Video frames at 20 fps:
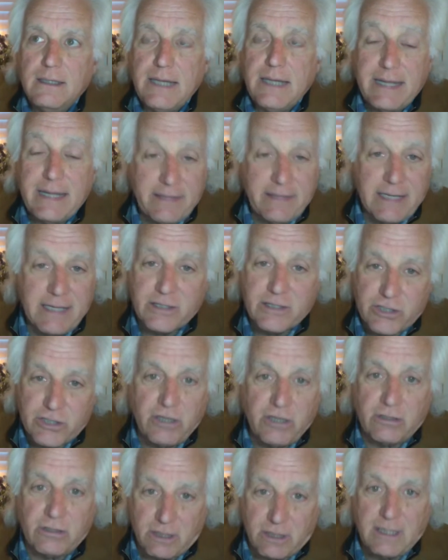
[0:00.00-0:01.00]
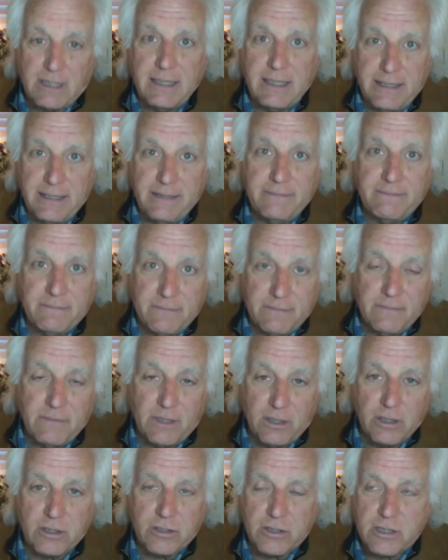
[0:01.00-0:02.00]
And that certainly
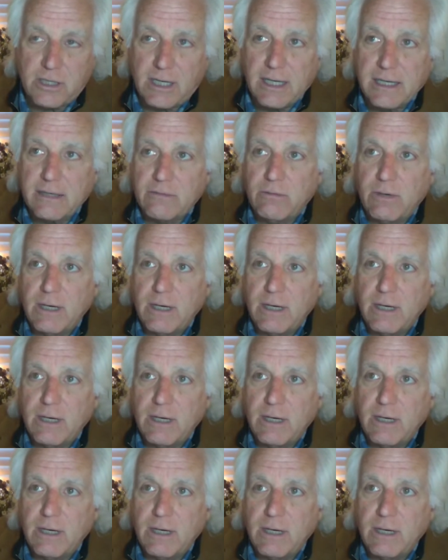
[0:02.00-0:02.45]
looks like